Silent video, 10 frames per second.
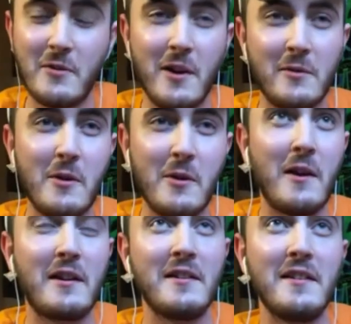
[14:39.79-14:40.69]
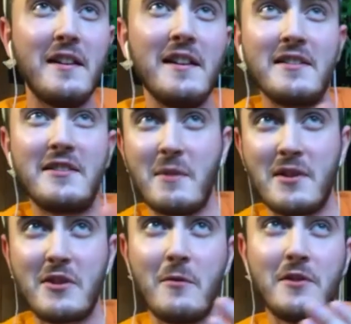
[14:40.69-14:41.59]
I don't know if I could see
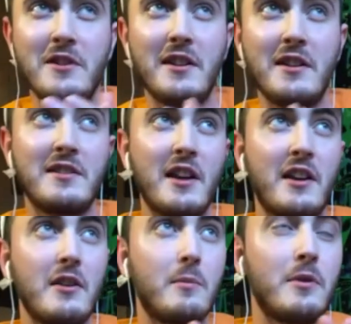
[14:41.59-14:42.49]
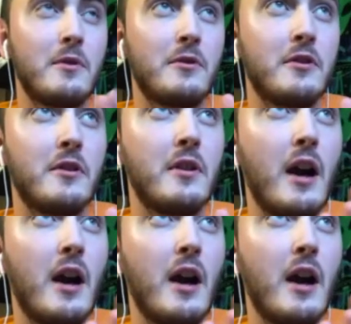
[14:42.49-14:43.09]
myself as an executive producer.